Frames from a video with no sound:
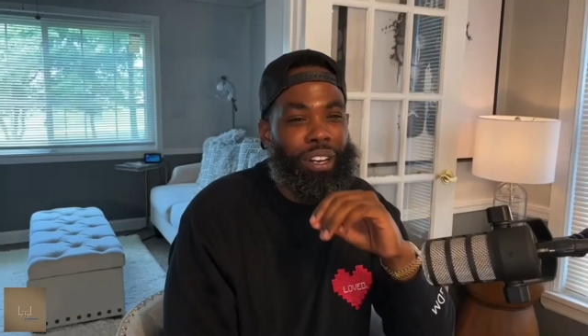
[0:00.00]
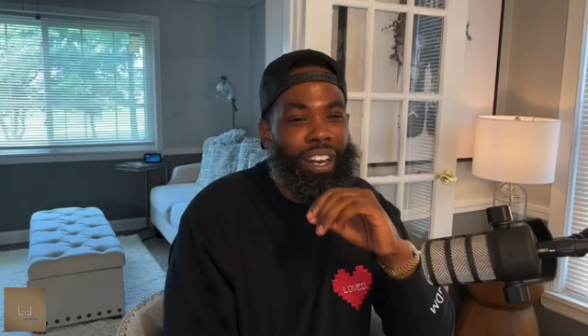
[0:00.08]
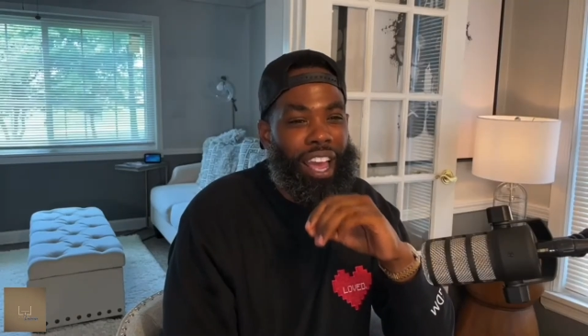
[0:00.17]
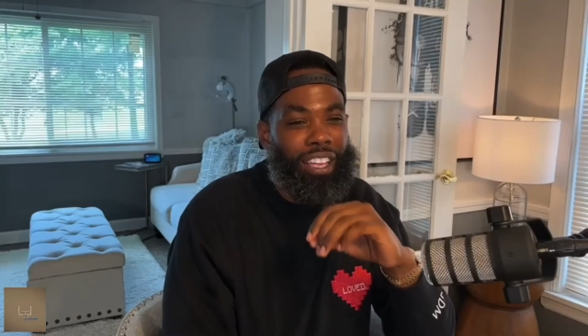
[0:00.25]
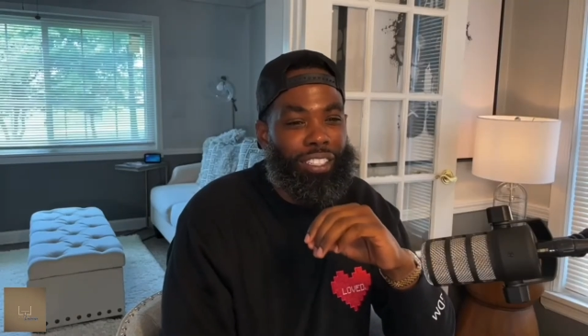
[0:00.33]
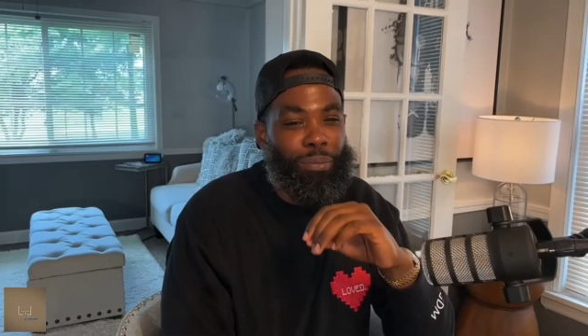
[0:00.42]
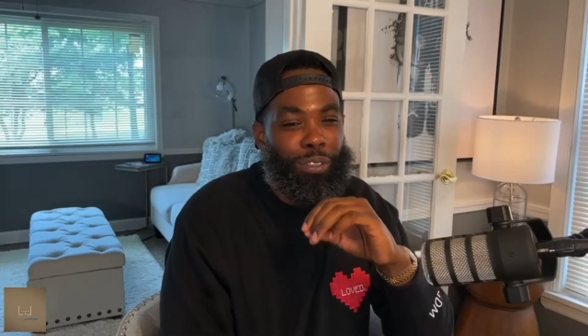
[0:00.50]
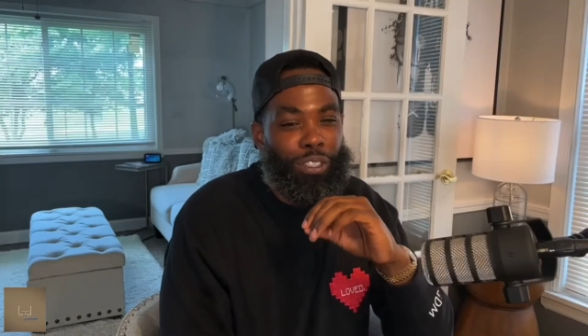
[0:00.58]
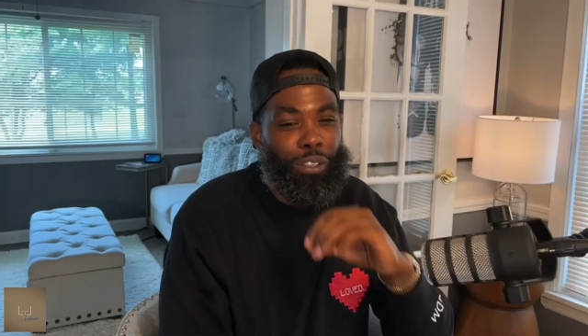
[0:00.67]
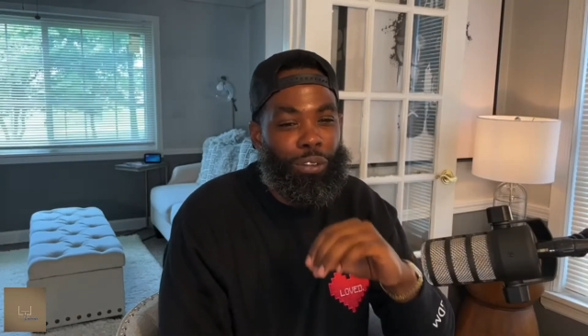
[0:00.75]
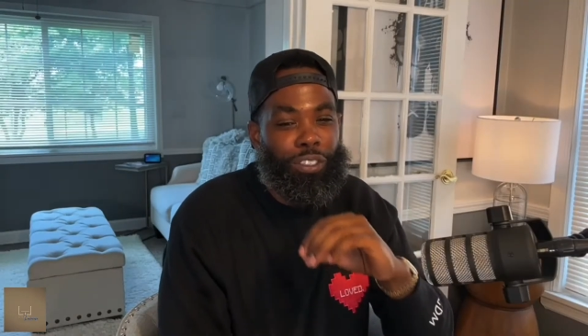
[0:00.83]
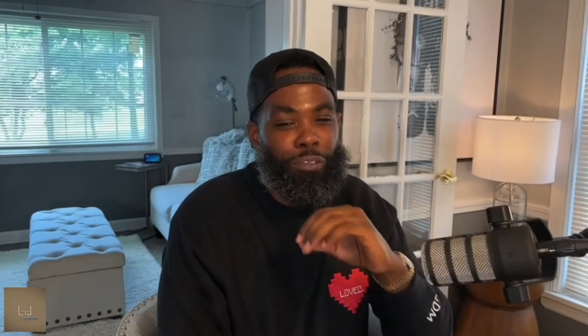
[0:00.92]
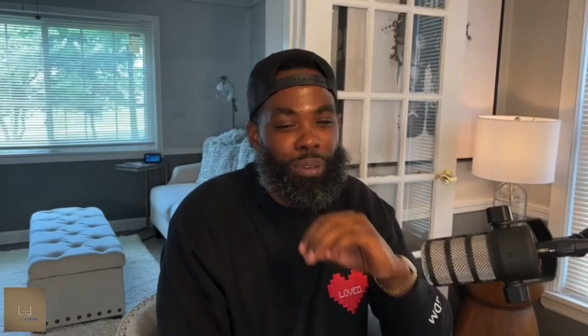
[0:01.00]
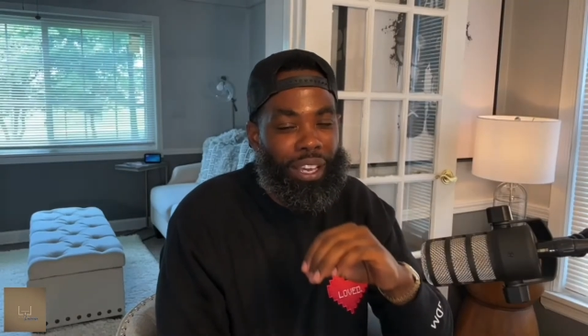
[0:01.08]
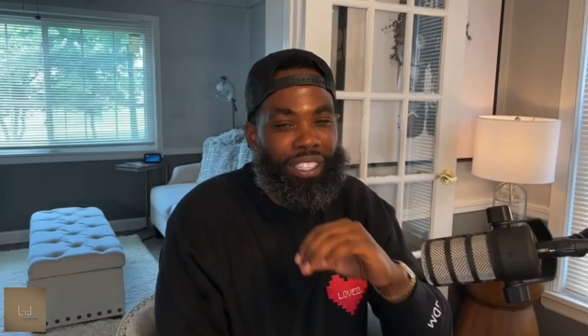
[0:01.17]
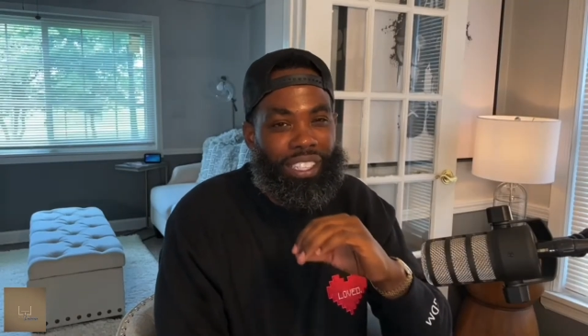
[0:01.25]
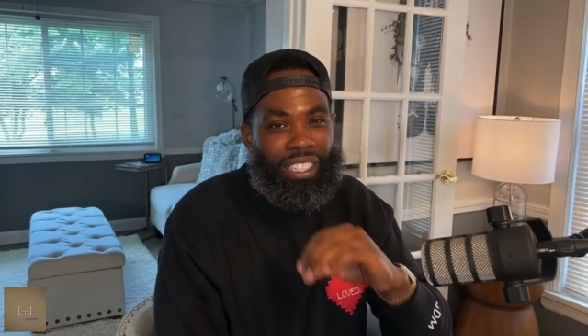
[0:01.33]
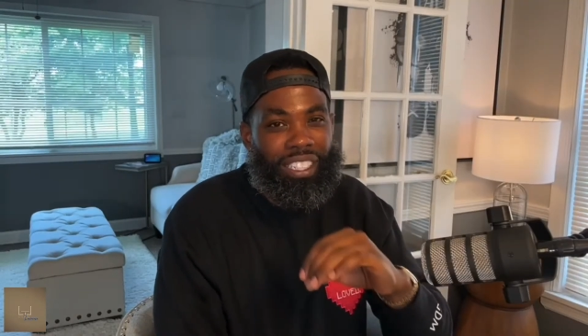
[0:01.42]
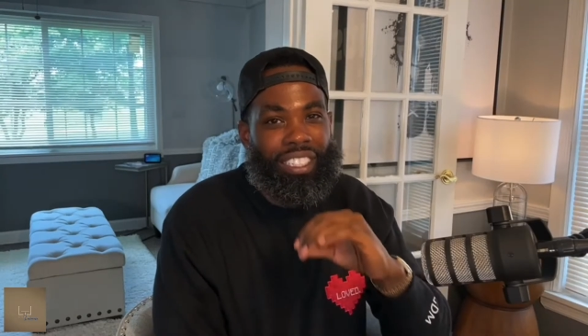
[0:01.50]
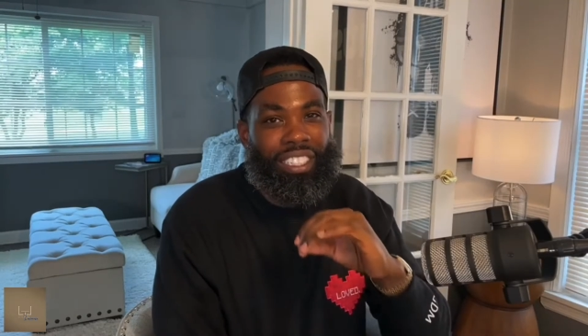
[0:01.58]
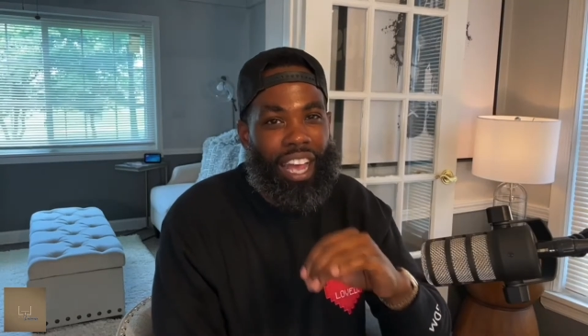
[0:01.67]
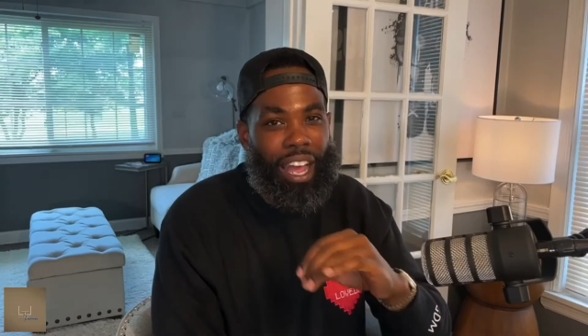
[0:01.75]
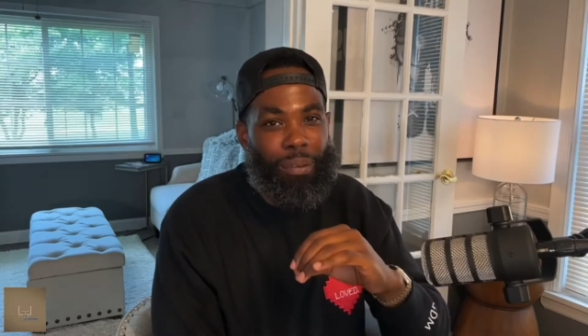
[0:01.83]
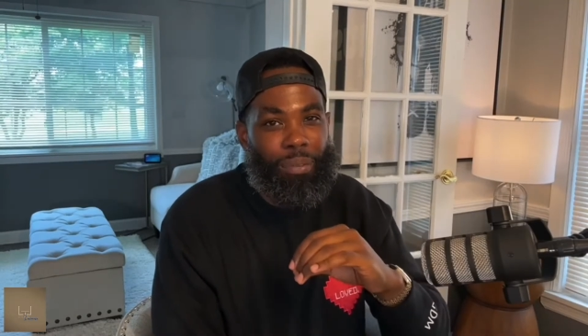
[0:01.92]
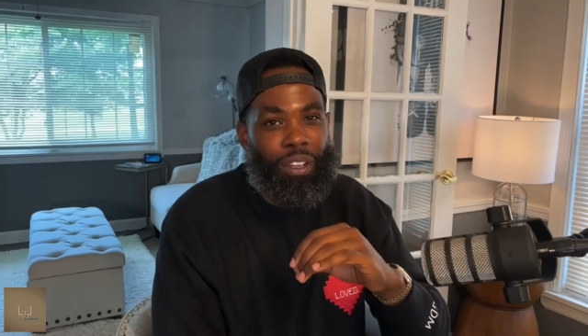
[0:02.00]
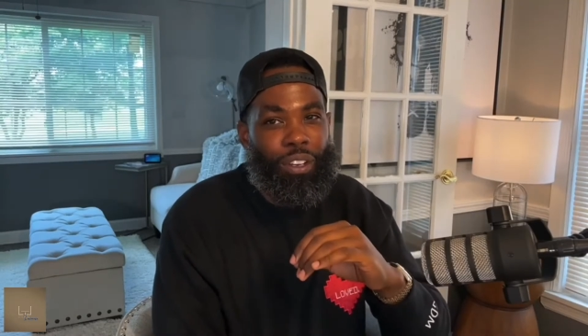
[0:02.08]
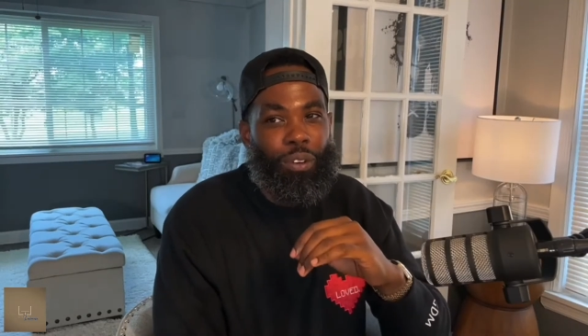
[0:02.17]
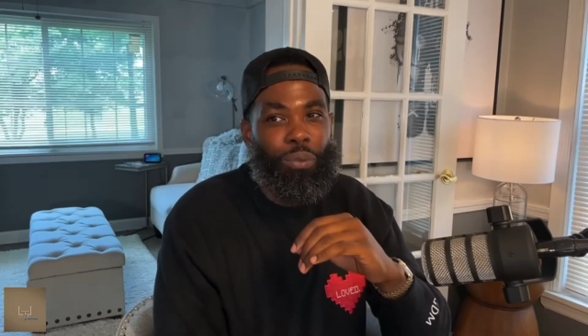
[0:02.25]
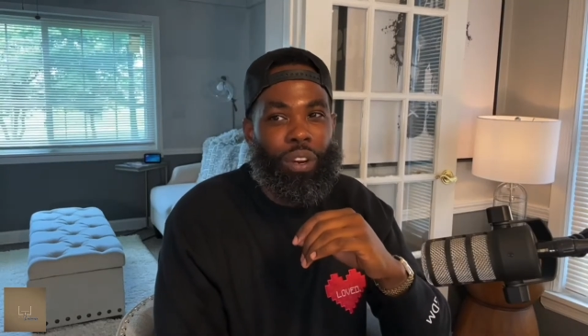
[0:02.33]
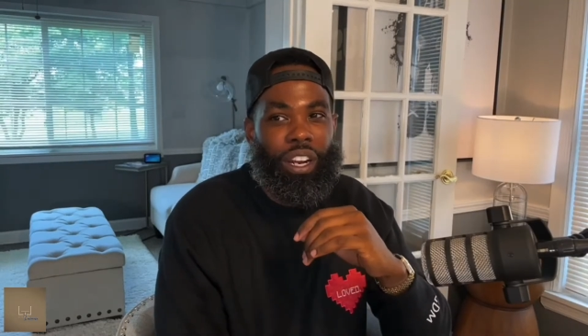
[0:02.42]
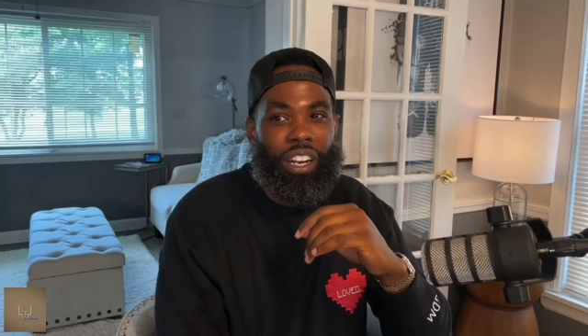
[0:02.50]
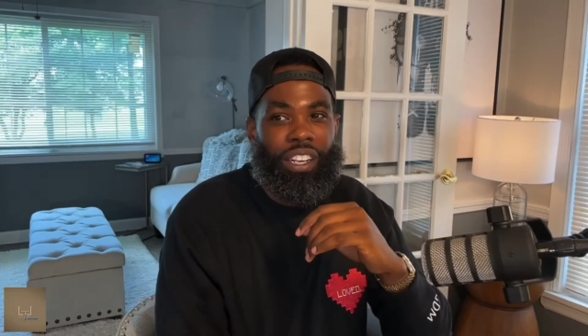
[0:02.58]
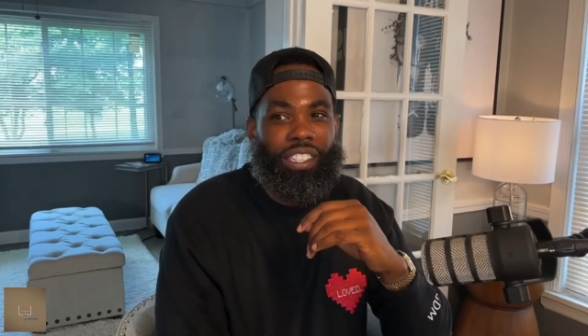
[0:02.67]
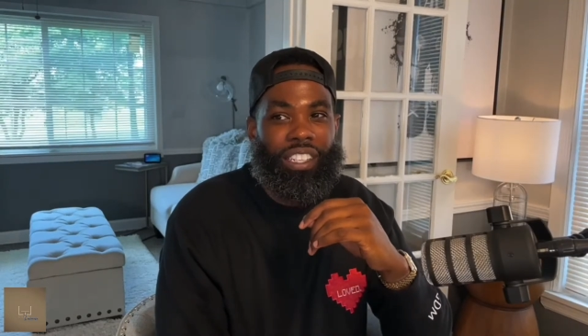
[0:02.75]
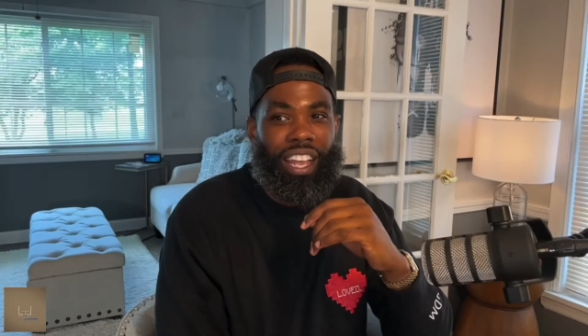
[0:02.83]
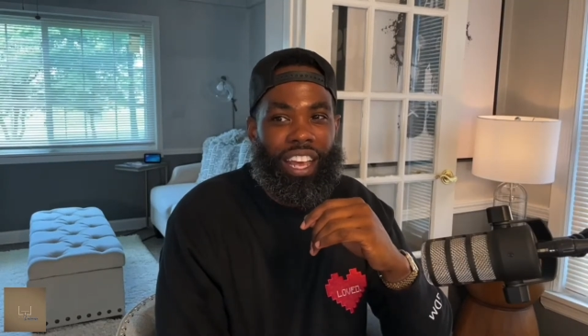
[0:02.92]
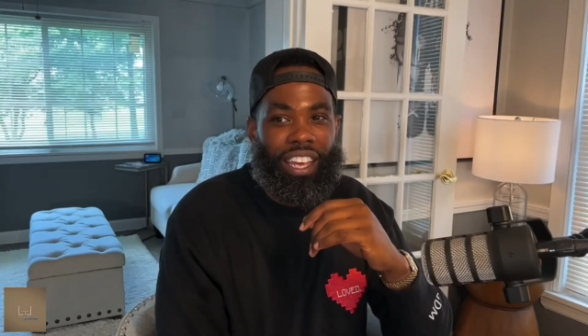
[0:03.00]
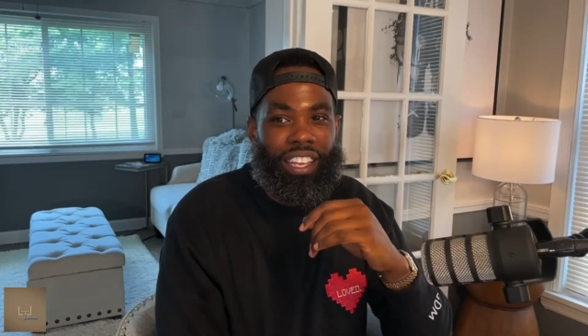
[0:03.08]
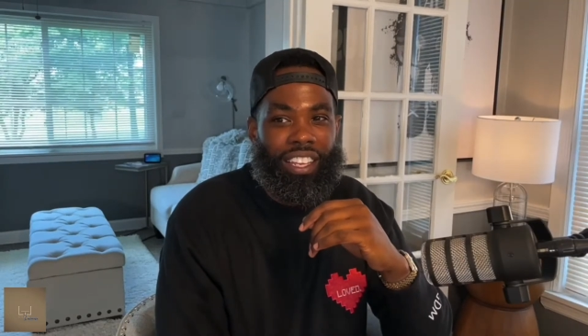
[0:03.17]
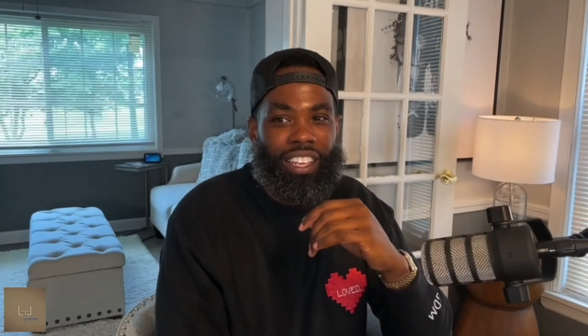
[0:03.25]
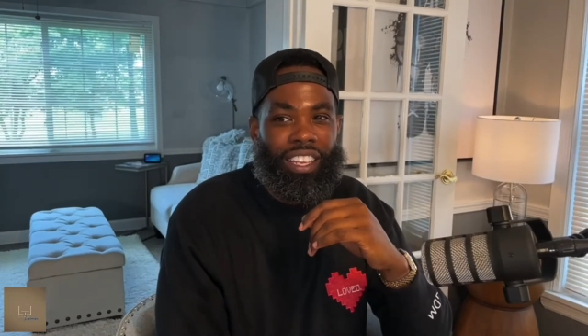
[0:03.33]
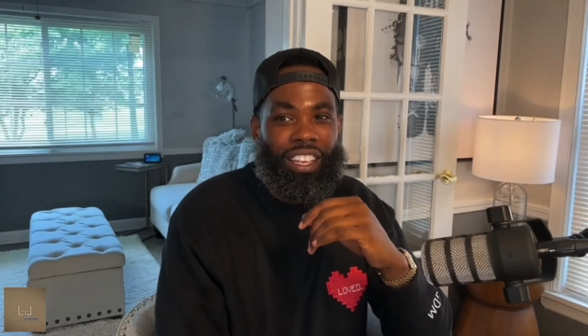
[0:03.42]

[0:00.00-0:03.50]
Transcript: has some exclusive pieces in his shop where it's like,